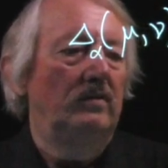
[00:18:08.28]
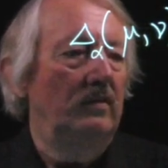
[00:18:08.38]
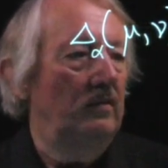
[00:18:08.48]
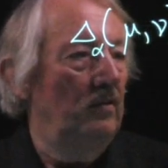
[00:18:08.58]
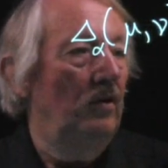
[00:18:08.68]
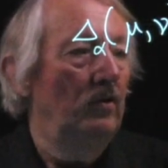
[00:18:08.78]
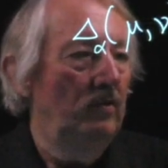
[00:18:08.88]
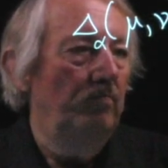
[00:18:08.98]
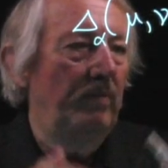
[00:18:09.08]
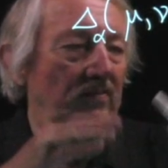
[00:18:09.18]
the
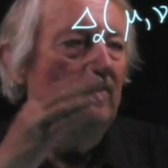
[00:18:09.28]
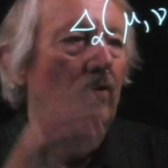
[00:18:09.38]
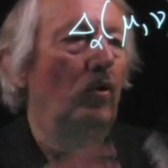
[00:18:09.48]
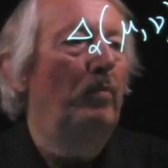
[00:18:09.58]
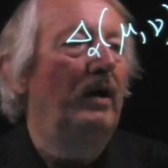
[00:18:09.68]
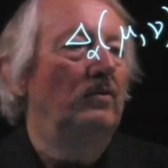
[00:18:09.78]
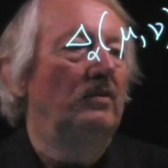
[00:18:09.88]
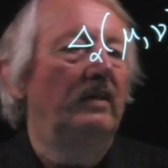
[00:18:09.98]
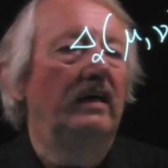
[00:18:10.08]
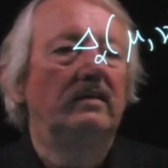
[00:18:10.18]
best lower bound
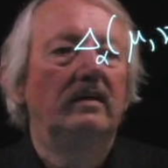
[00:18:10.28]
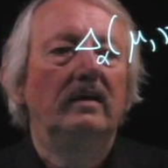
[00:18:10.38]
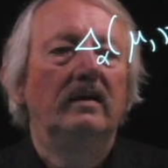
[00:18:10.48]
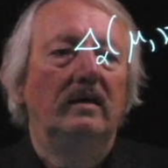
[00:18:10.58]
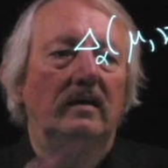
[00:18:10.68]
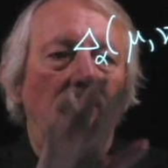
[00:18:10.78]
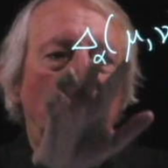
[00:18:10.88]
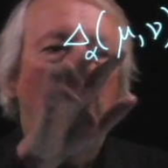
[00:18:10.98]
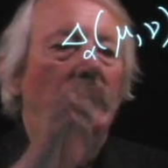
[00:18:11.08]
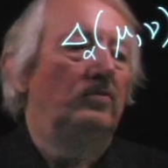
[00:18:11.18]
on that is
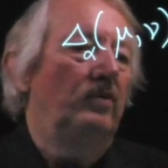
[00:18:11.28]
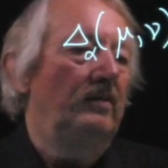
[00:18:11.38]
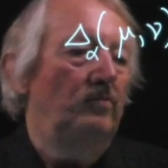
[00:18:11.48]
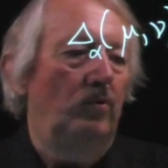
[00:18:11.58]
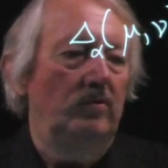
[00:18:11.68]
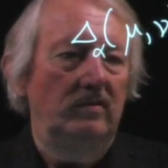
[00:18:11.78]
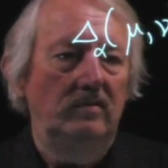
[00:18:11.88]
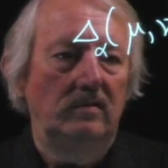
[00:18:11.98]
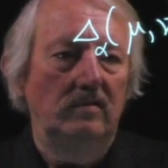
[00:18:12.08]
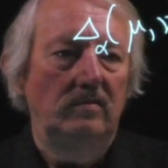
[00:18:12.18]
called the transport
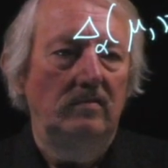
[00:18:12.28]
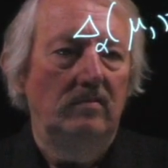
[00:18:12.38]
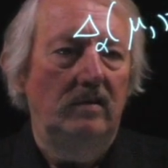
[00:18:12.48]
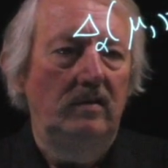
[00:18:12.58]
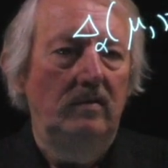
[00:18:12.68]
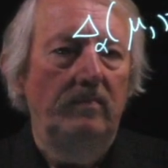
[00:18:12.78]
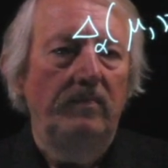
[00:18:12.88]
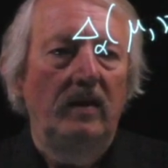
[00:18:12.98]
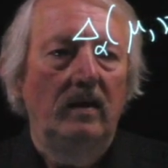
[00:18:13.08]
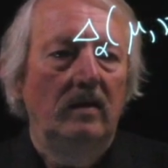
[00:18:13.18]
distance. Right?
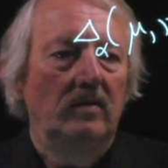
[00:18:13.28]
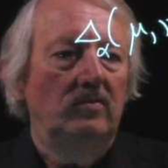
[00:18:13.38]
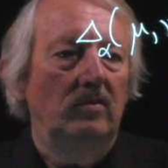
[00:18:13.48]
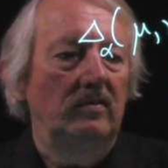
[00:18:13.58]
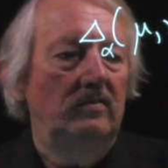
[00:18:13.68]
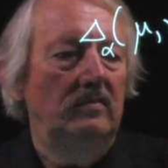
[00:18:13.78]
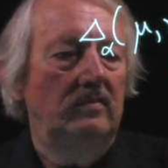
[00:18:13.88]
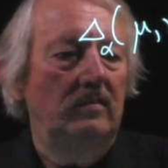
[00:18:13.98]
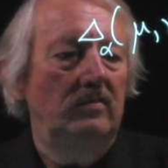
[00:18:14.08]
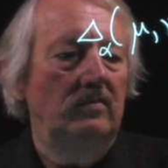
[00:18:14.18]
So this
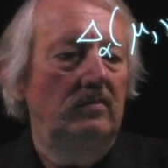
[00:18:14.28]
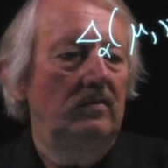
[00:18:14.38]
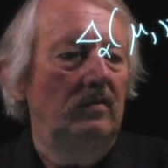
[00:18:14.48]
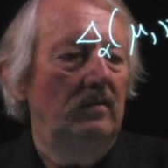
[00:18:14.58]
is